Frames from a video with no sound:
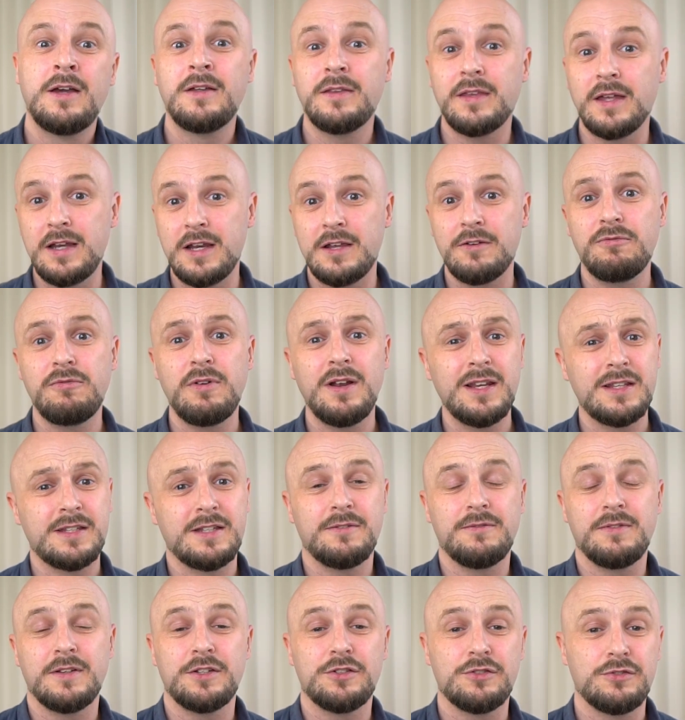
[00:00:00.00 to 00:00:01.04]
They live
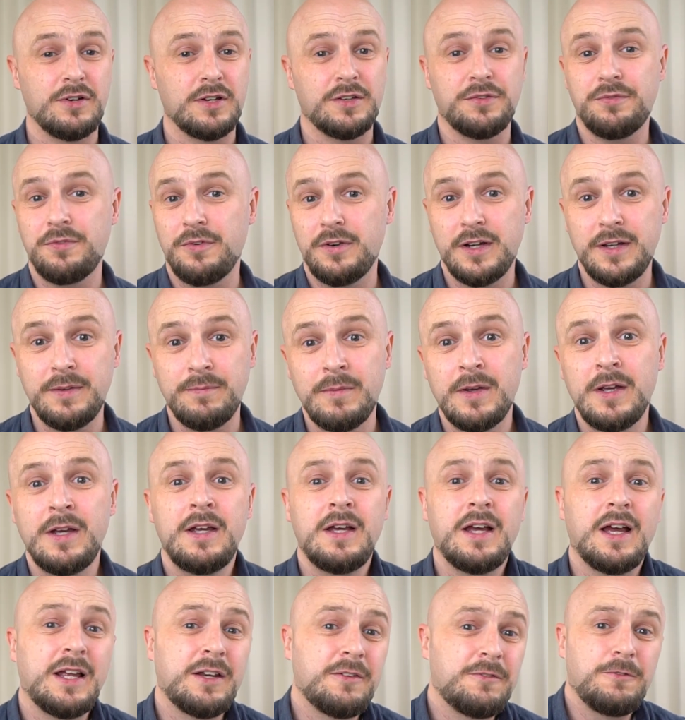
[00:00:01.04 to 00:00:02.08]
relatively stress-free
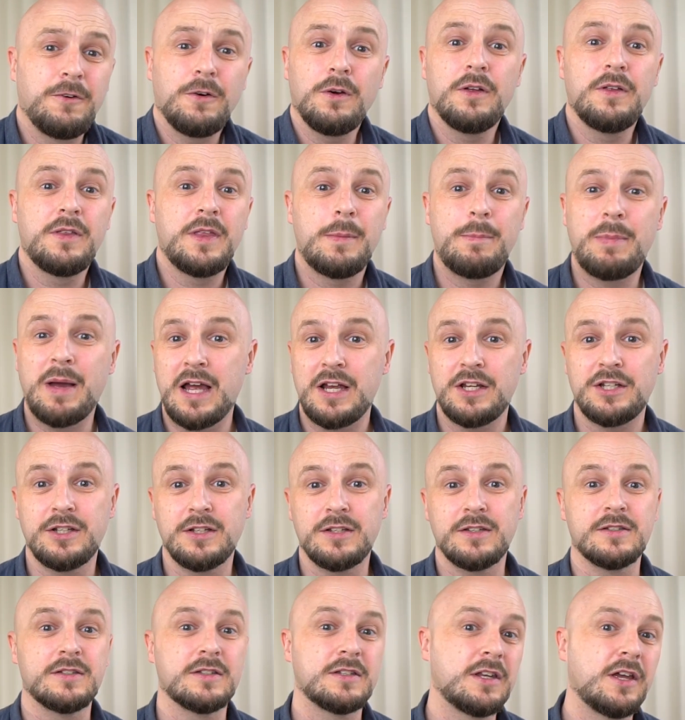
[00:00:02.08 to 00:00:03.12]
and follow their
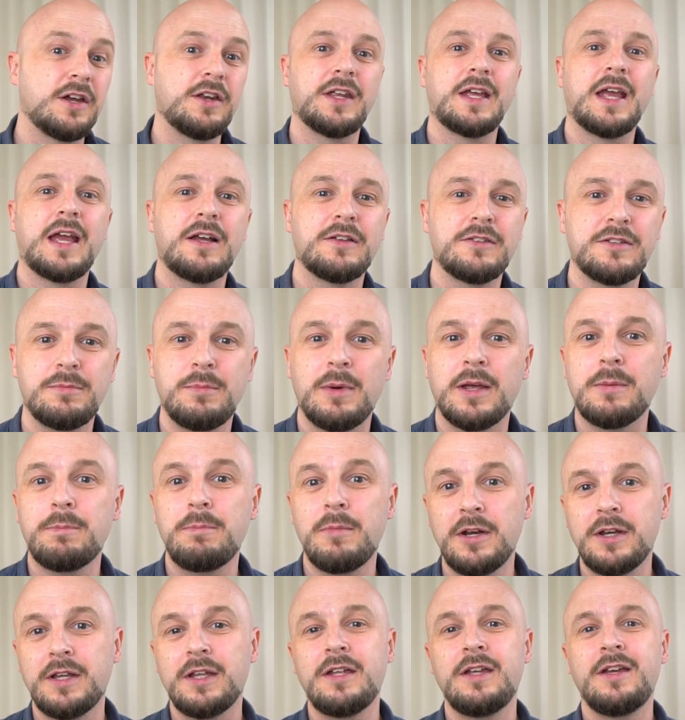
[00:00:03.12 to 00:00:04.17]
passions, learning how to make
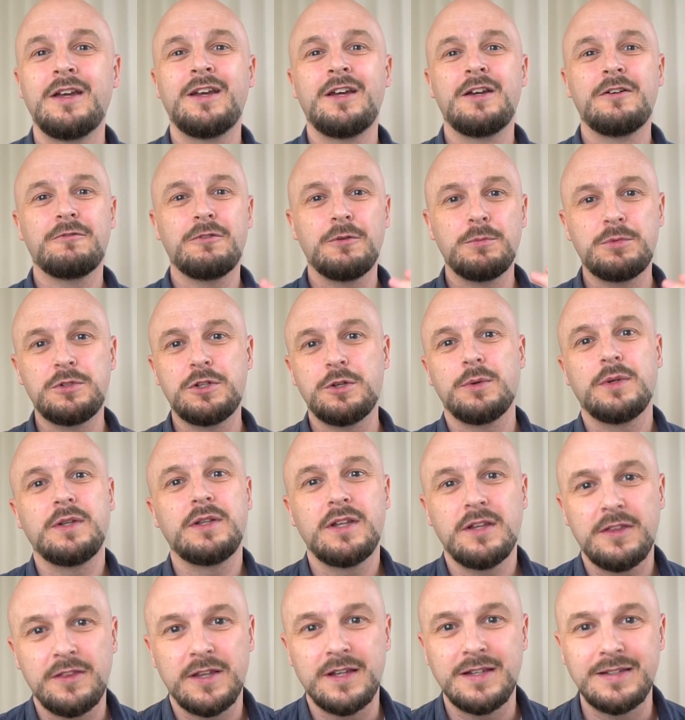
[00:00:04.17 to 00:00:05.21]
money from doing
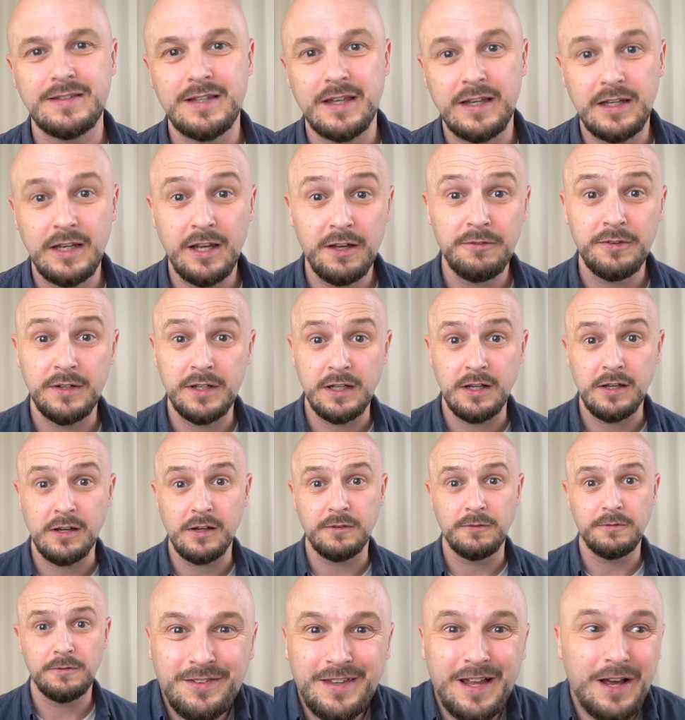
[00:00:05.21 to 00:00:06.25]
the things they love in
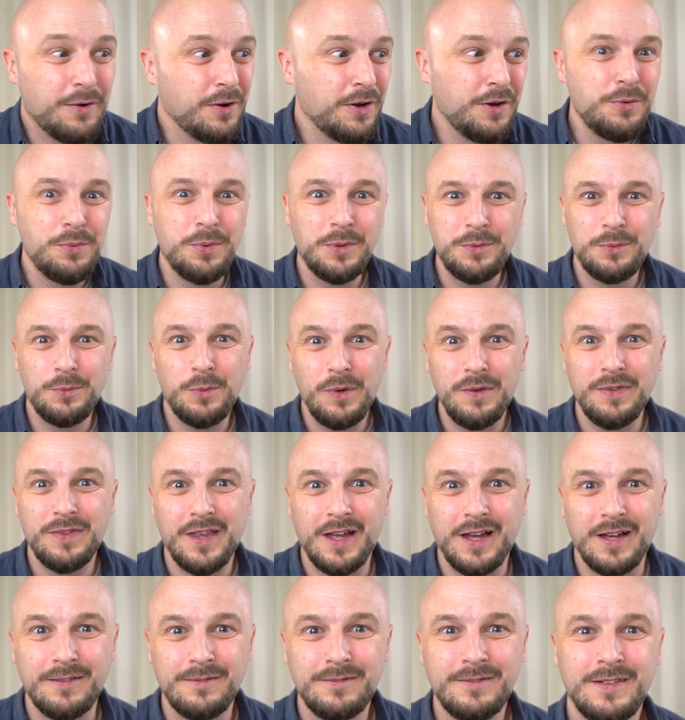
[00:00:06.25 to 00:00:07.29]
life. Now, who wouldn't want
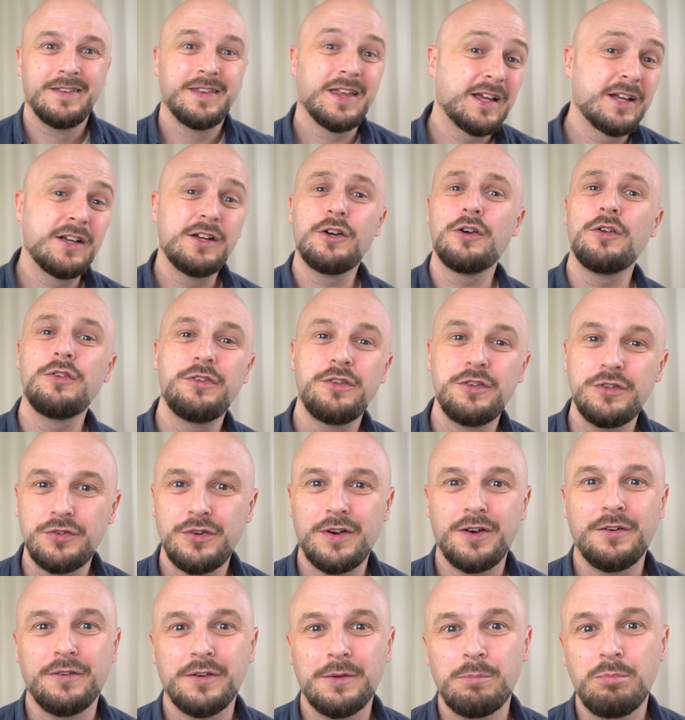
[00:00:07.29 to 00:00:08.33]
that? They can
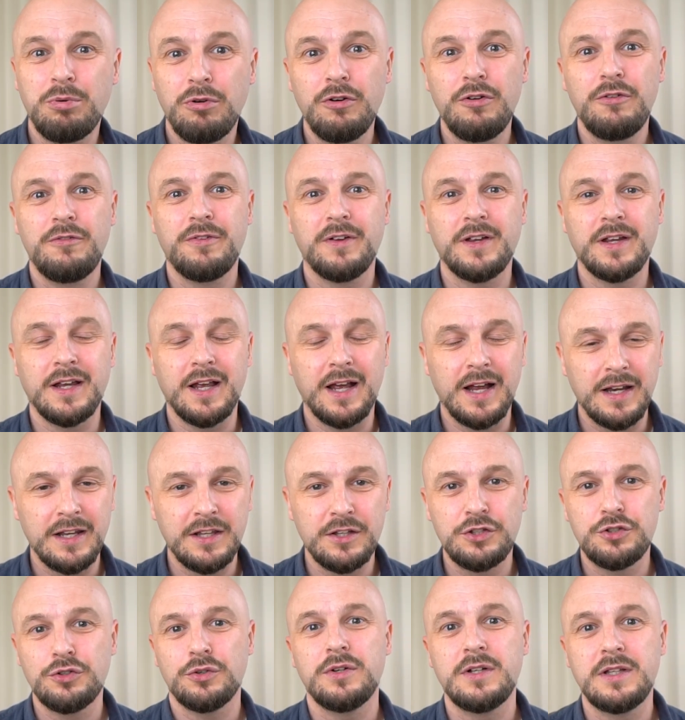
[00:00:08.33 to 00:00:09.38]
concentrate on improving and
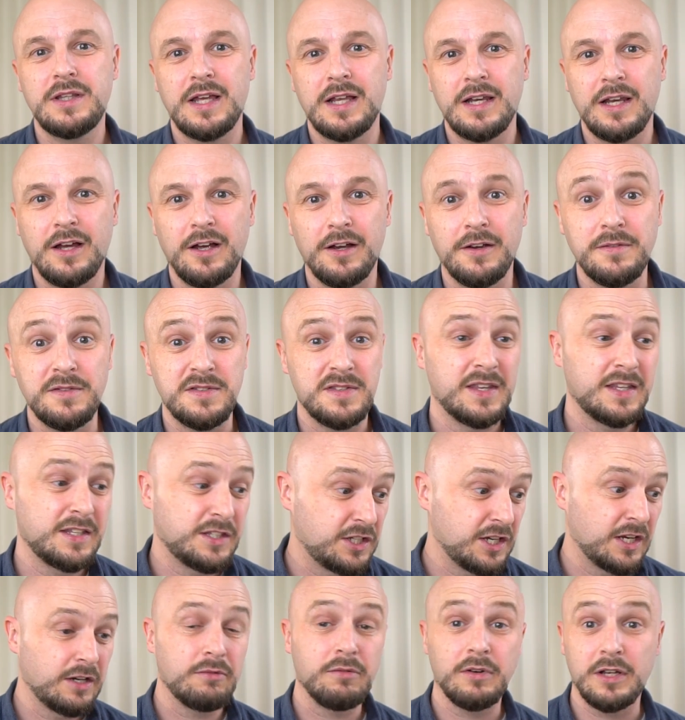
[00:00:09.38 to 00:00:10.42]
enjoying their lives. They
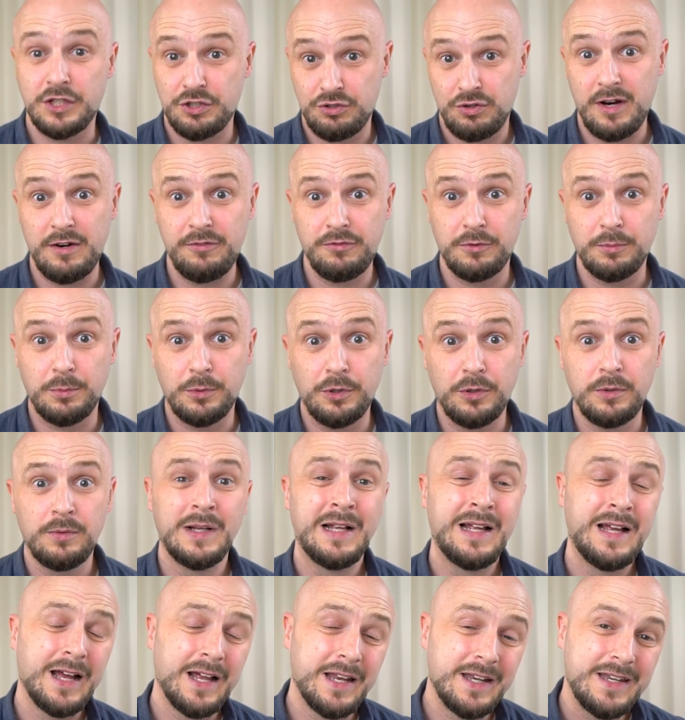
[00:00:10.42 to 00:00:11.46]
generally travel more
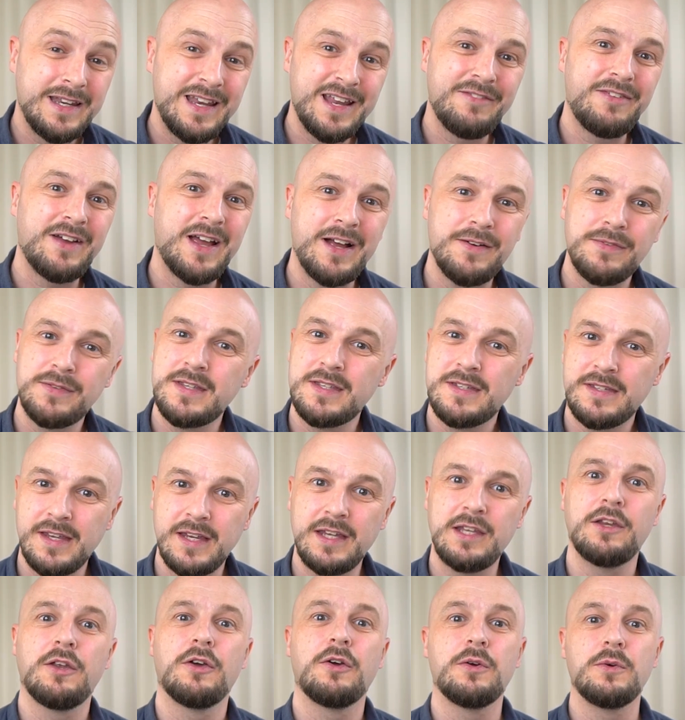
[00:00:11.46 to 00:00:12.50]
and never have to say
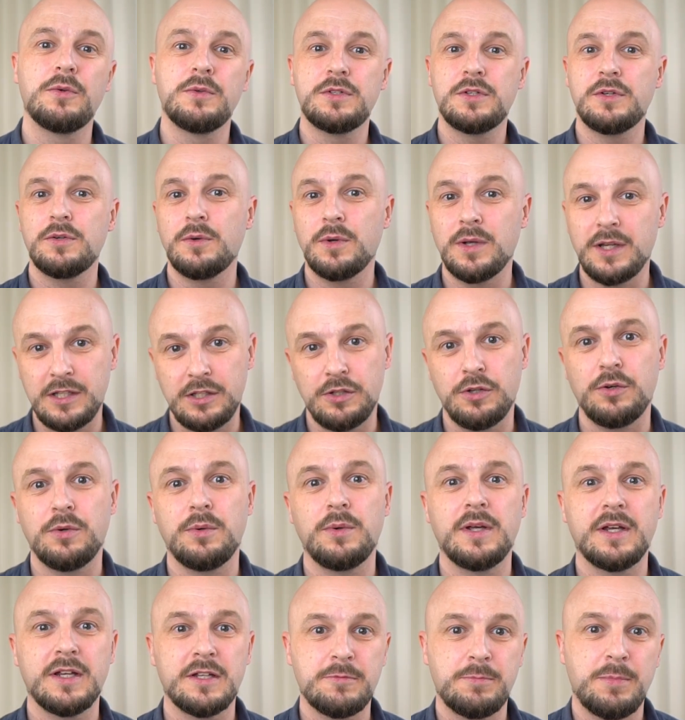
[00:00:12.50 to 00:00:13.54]
no to a new
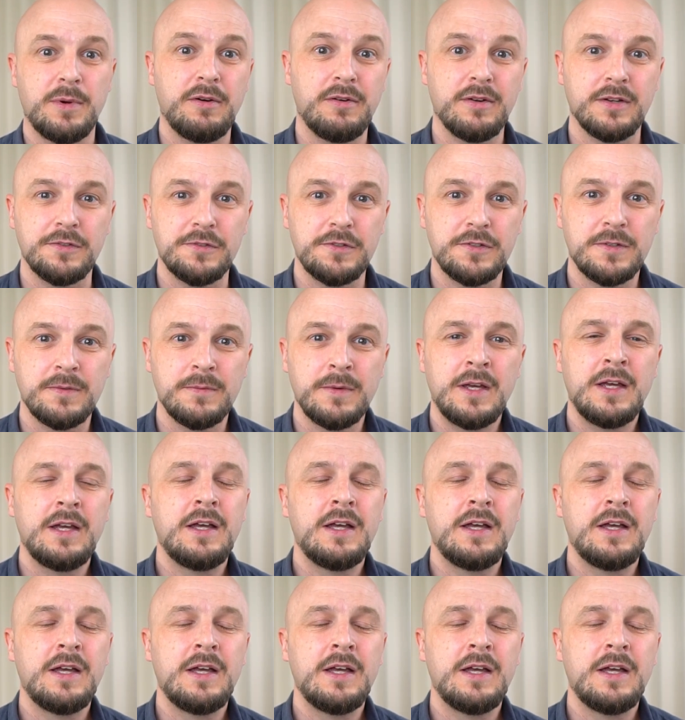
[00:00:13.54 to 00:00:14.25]
experience.